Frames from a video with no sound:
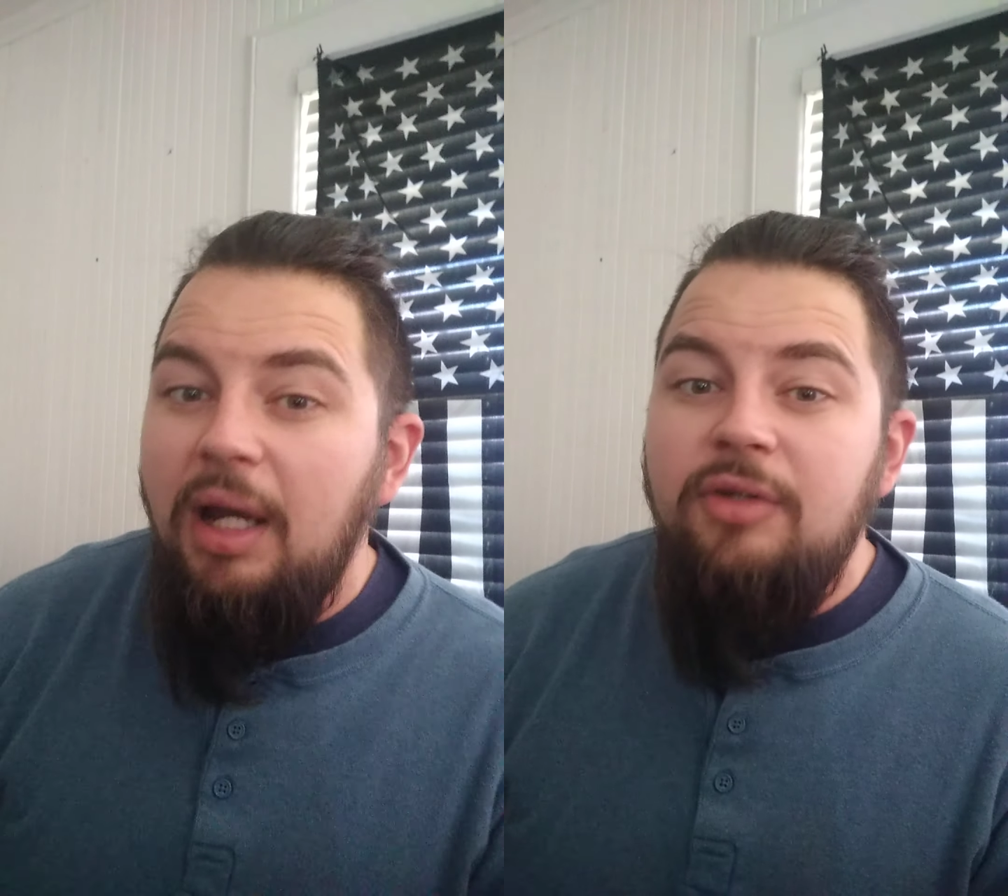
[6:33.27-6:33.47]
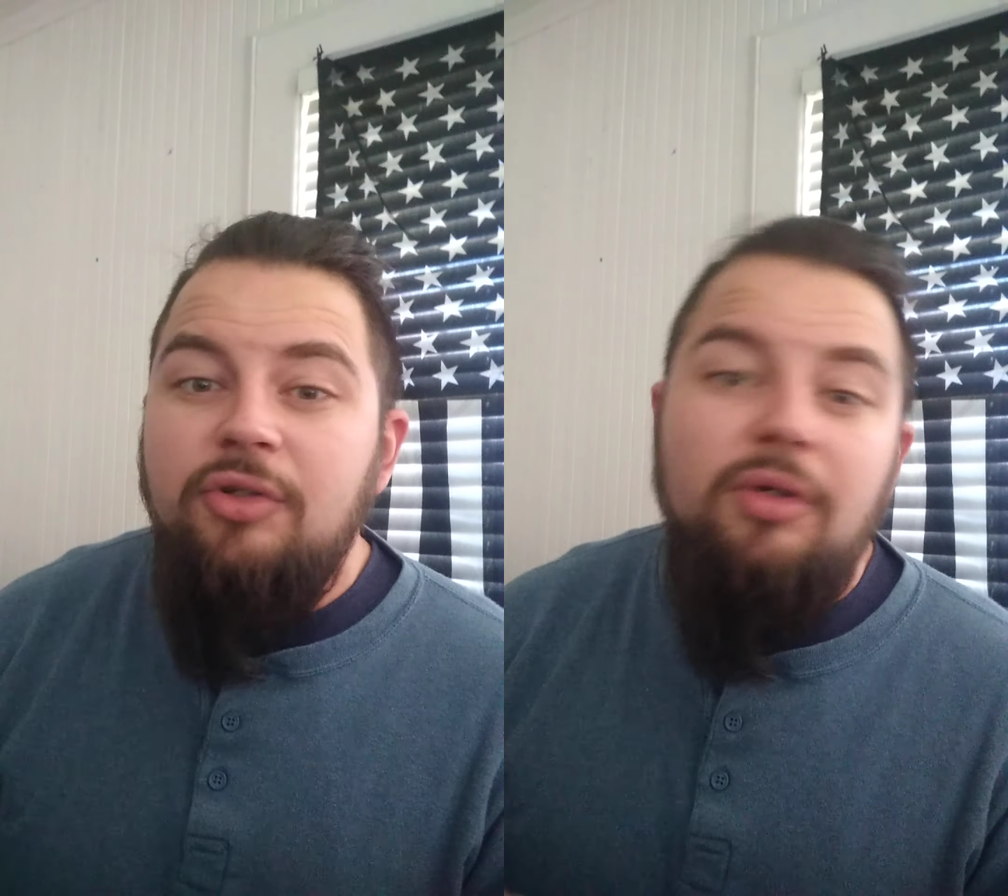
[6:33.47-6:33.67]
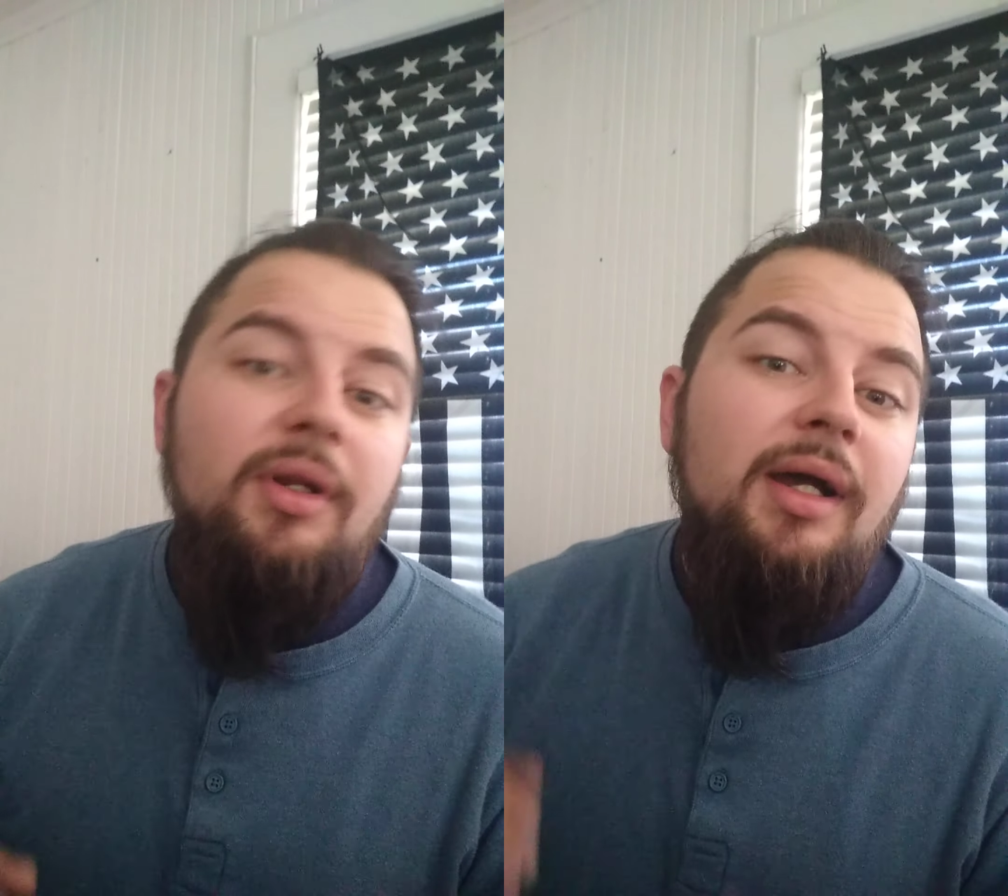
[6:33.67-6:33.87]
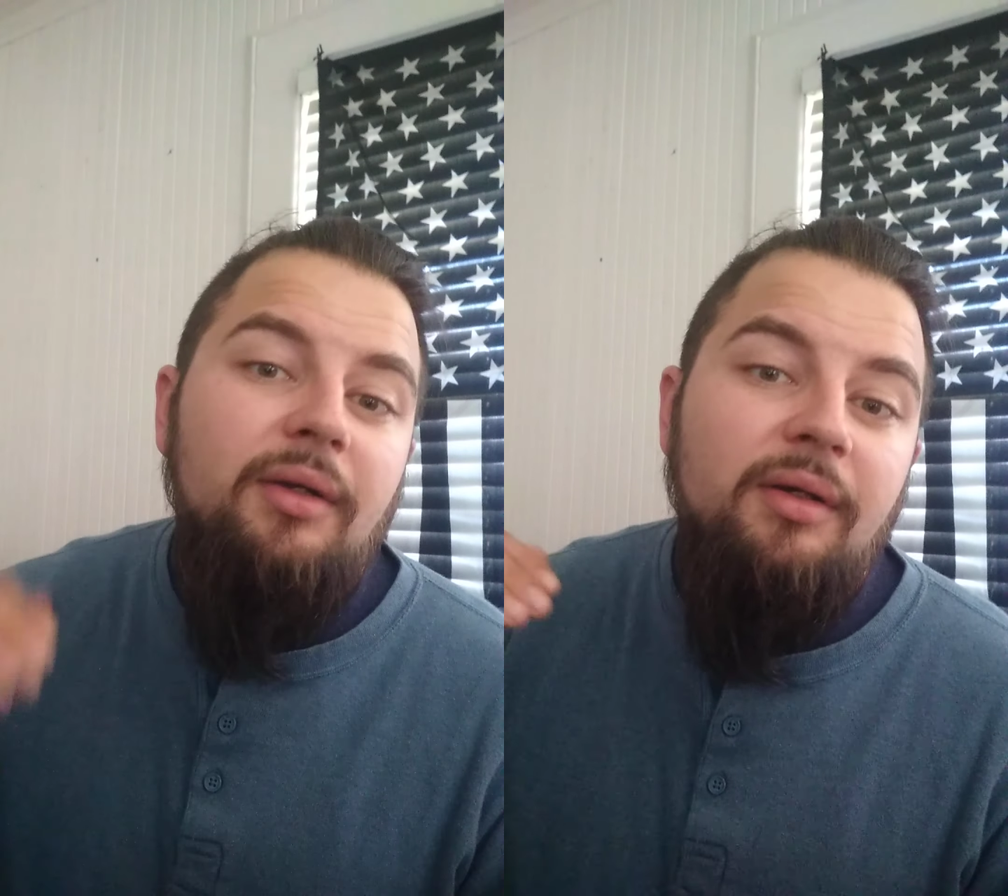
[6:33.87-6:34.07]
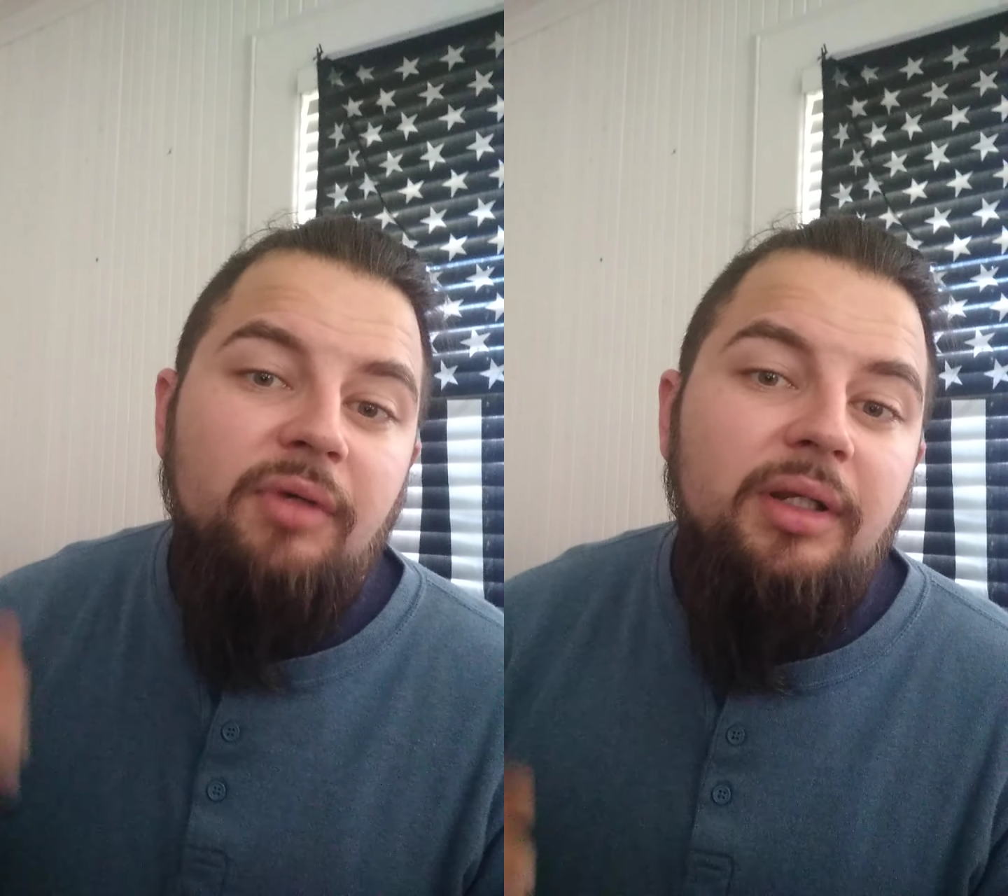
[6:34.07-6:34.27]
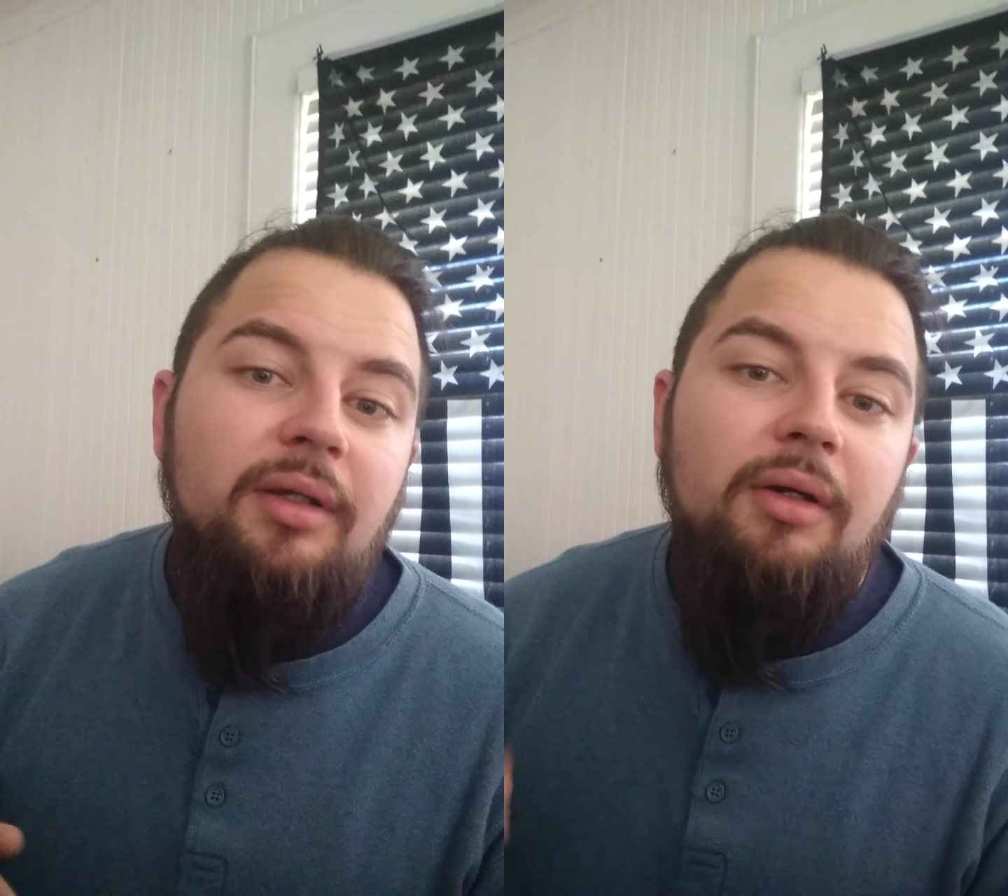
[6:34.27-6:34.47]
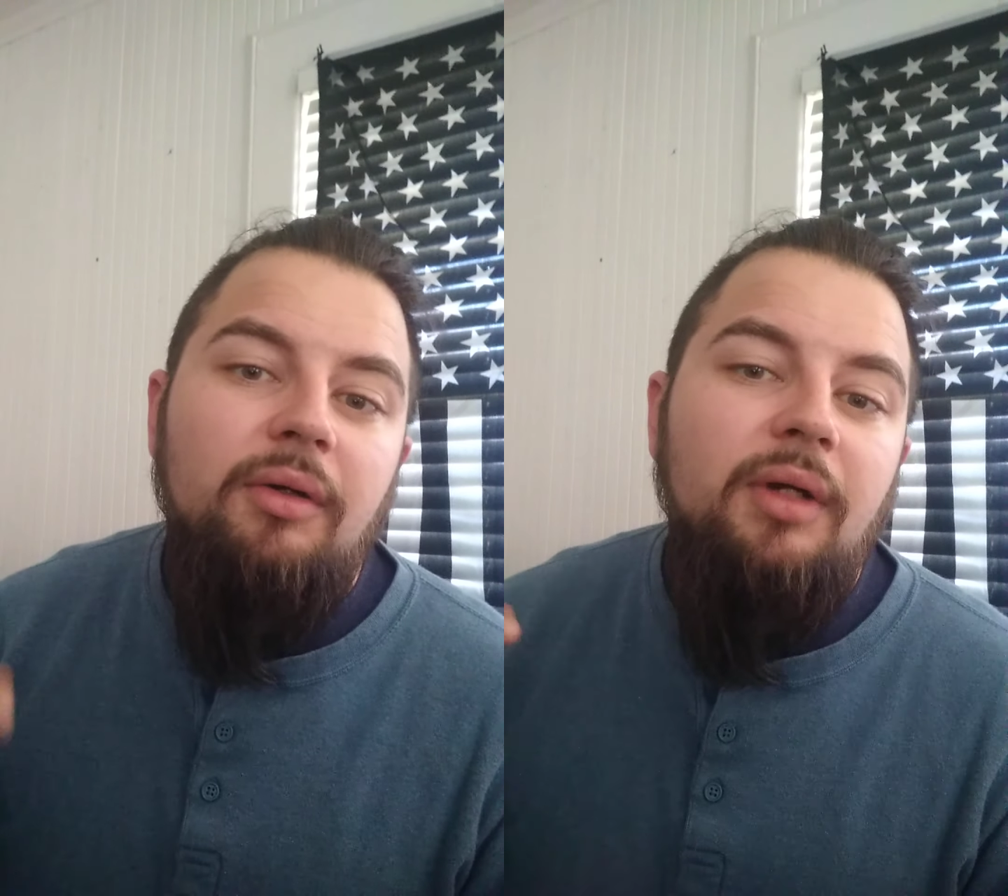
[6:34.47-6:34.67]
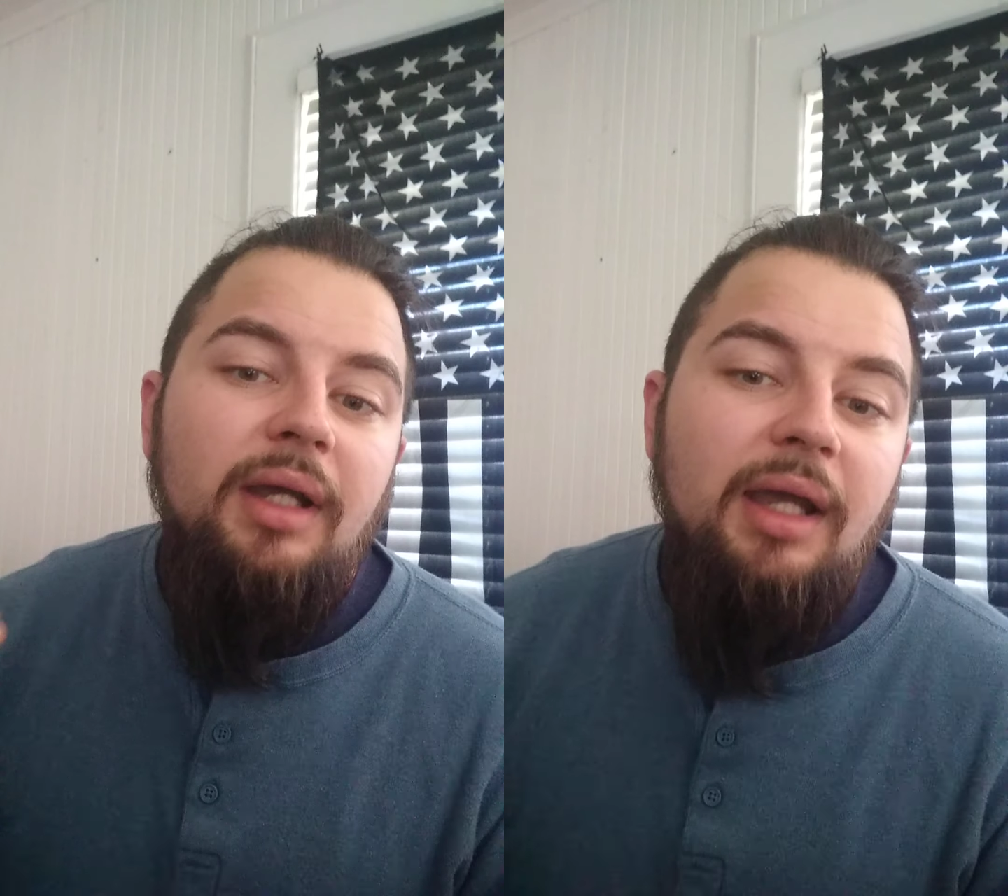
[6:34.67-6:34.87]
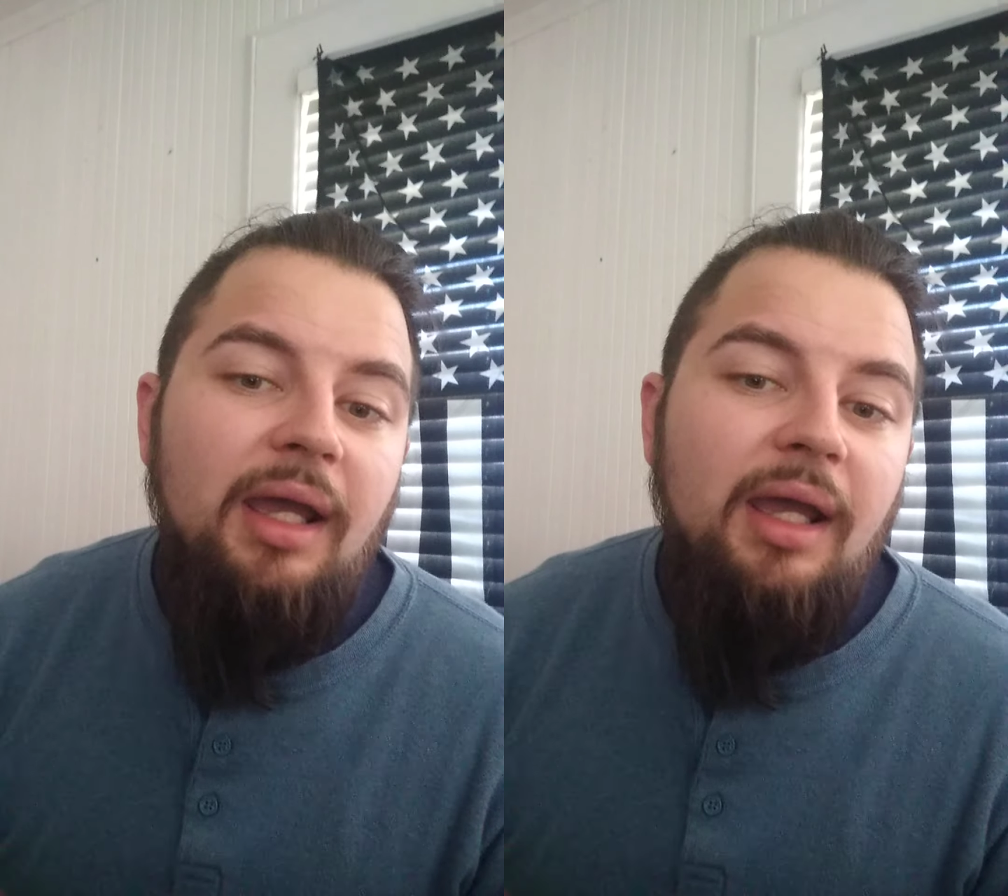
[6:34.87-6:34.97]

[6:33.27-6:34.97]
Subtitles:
I churn out a video